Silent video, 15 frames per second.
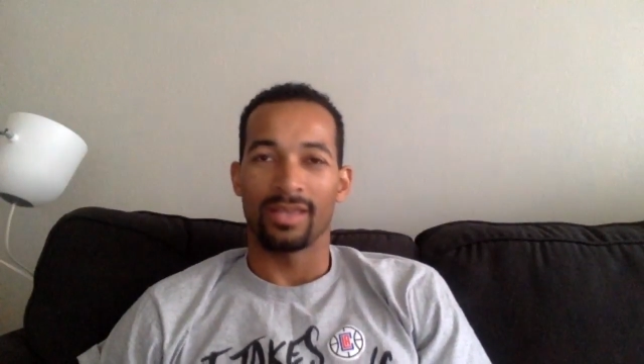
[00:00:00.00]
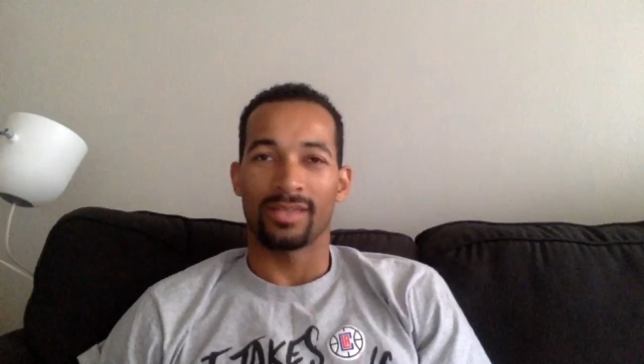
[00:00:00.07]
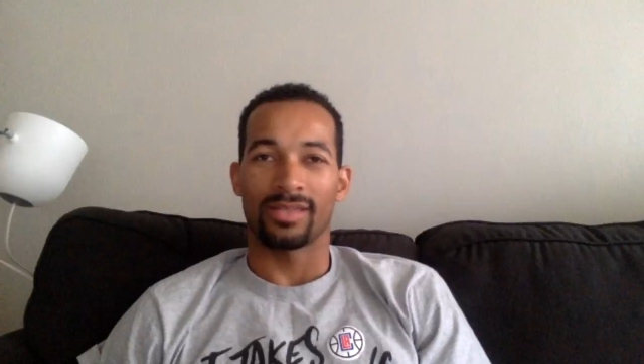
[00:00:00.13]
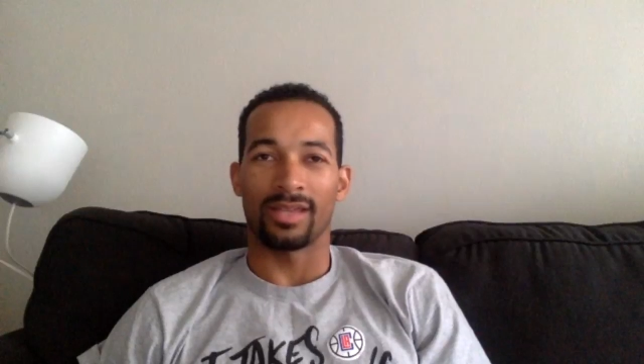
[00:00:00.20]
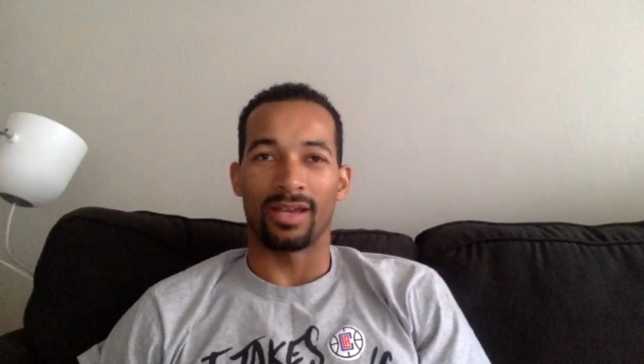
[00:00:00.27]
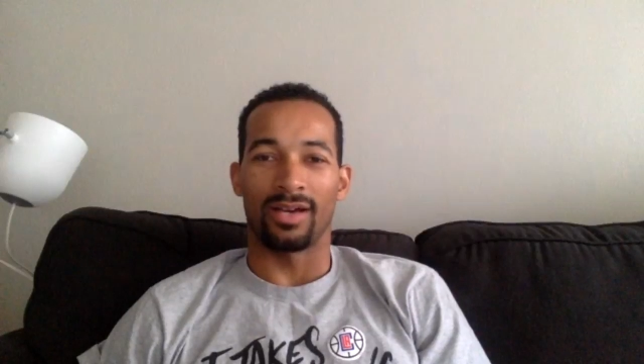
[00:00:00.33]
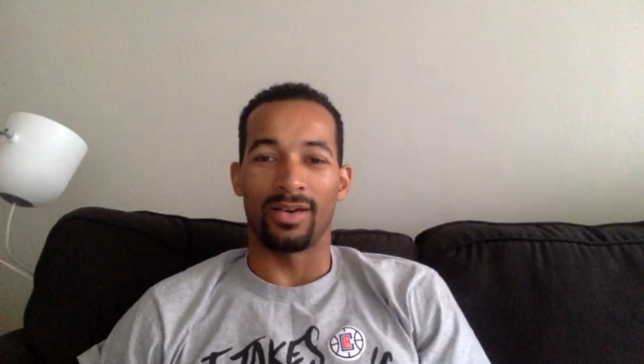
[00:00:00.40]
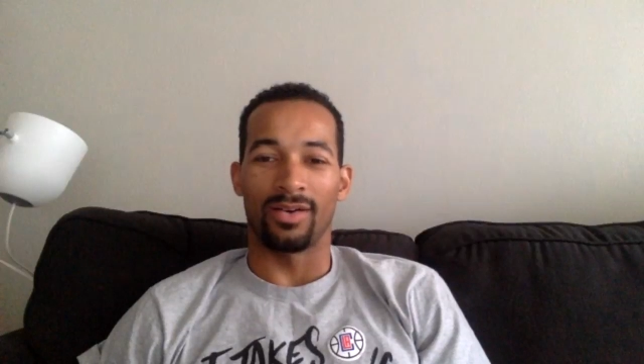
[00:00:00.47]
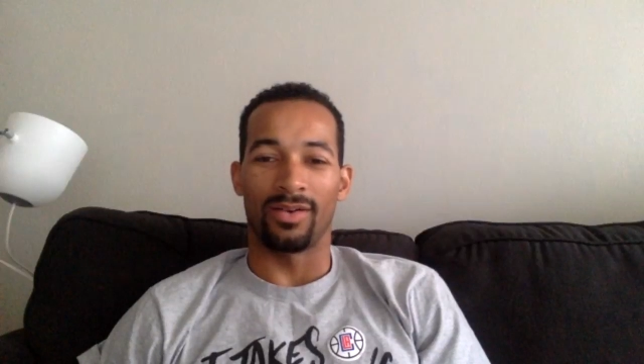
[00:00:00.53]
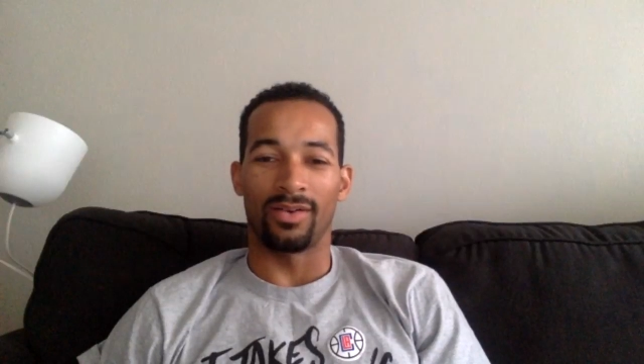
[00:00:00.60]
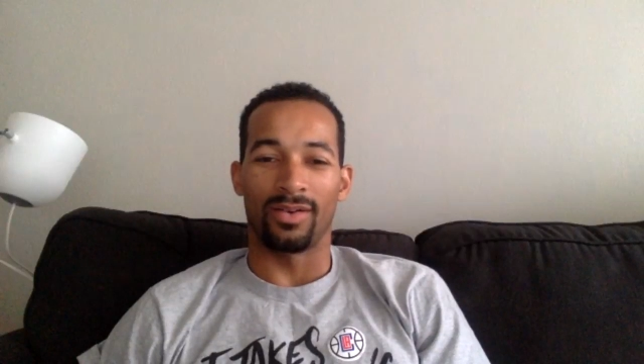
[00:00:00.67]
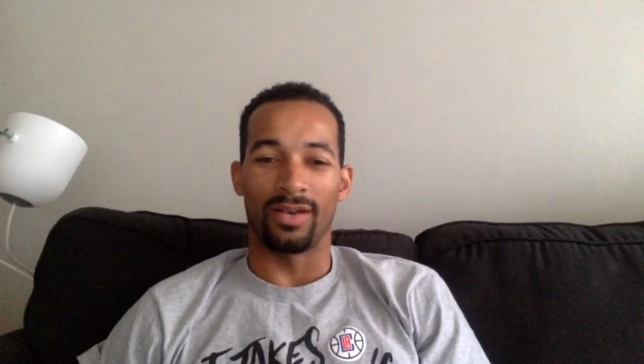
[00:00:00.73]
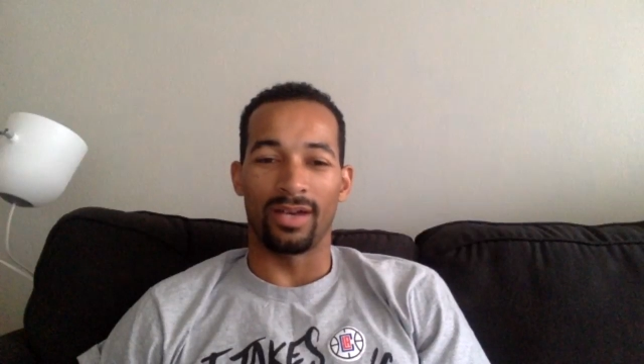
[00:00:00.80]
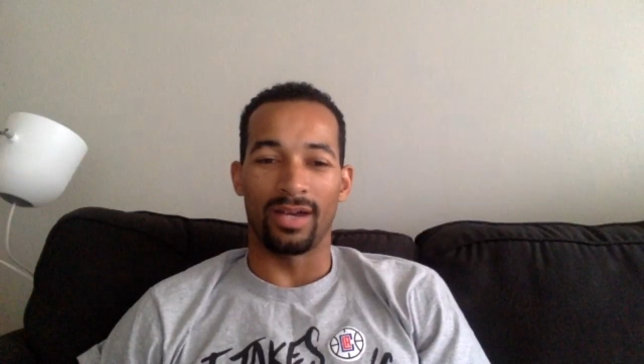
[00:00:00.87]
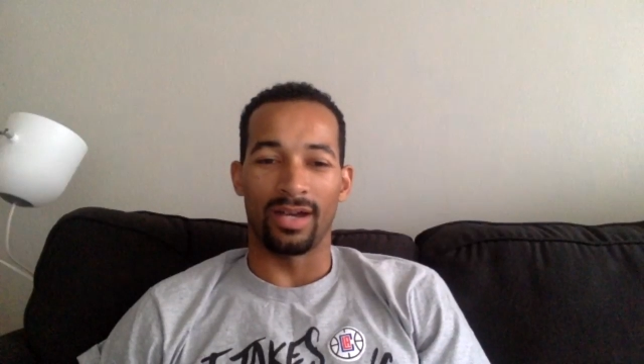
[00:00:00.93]

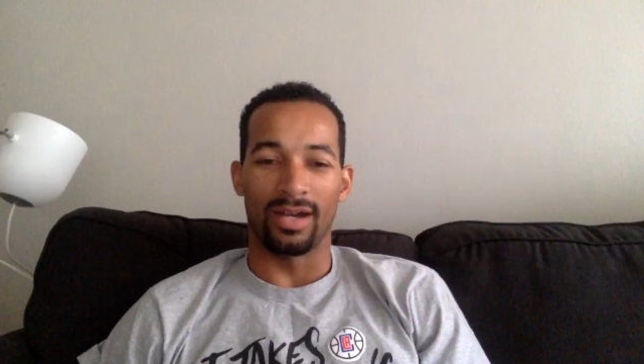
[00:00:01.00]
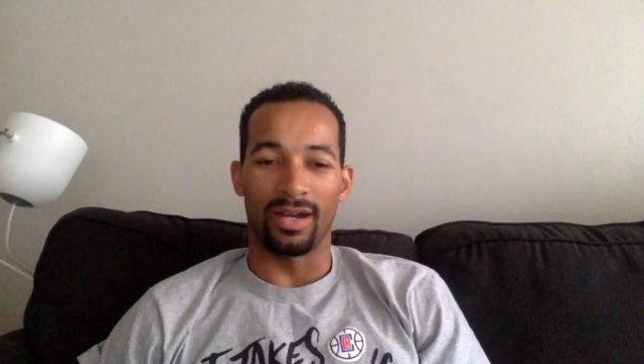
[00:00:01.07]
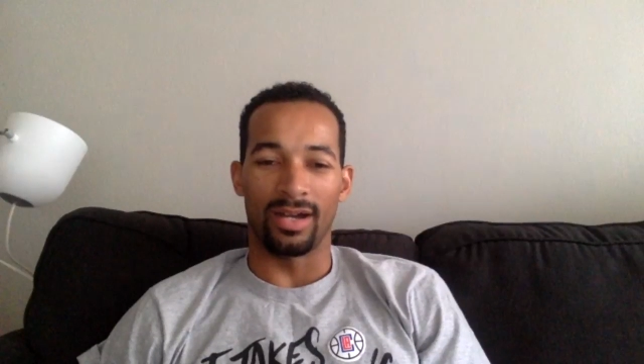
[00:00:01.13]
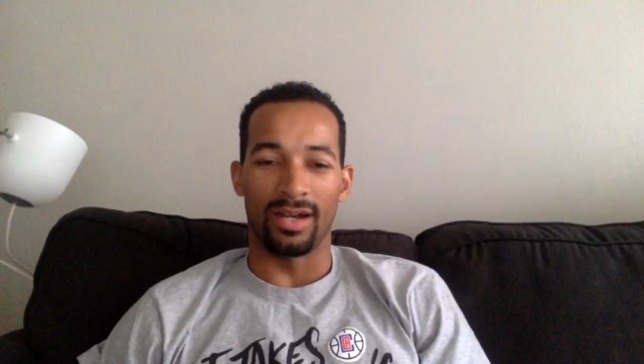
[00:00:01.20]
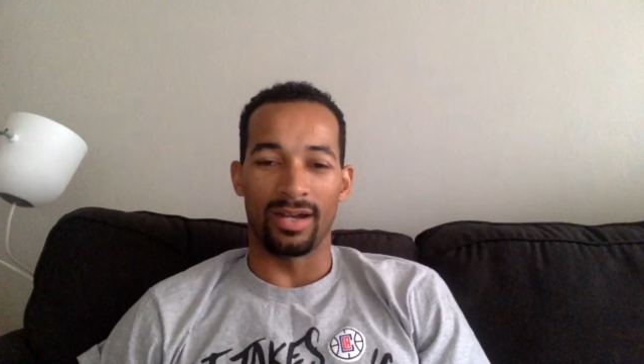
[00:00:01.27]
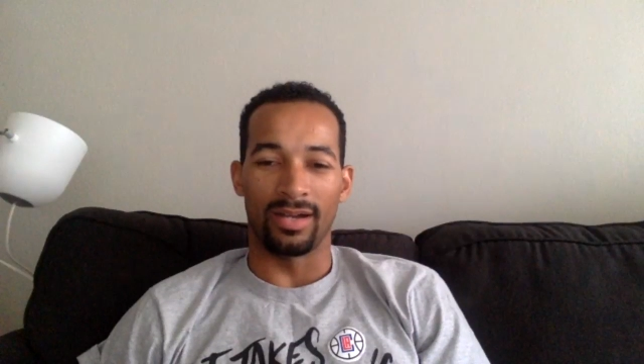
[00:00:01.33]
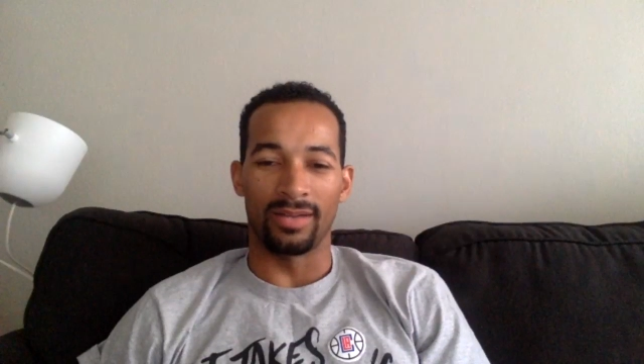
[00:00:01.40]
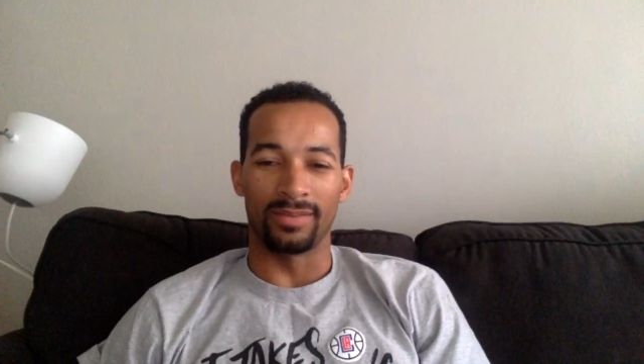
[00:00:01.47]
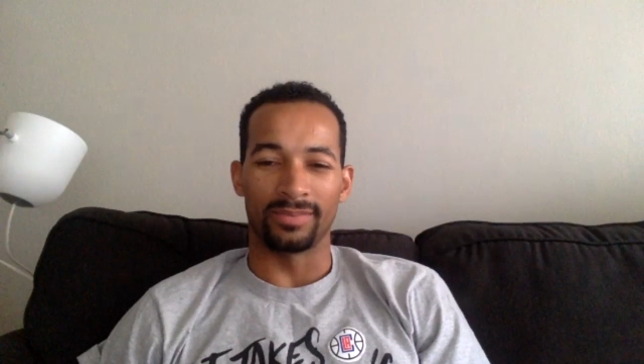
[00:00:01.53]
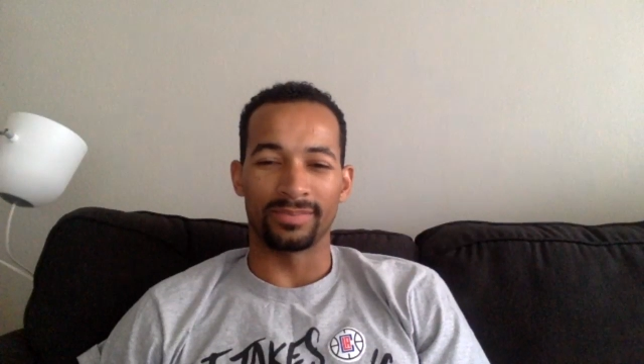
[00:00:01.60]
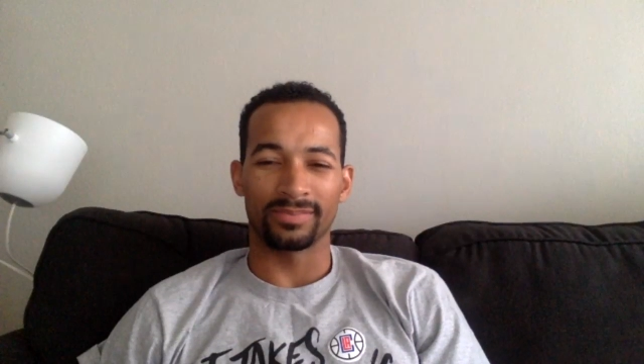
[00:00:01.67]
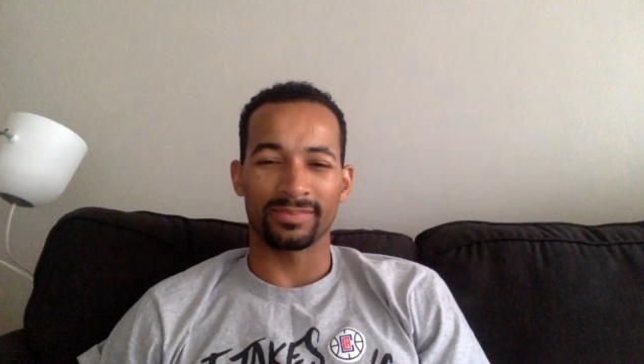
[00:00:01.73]
So um,